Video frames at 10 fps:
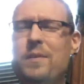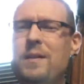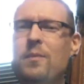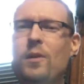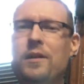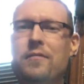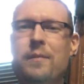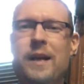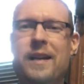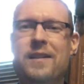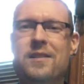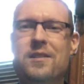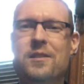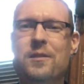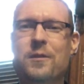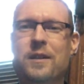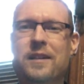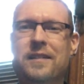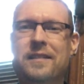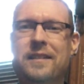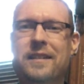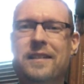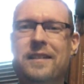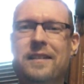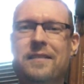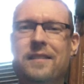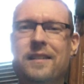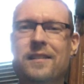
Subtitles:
people have managed to get a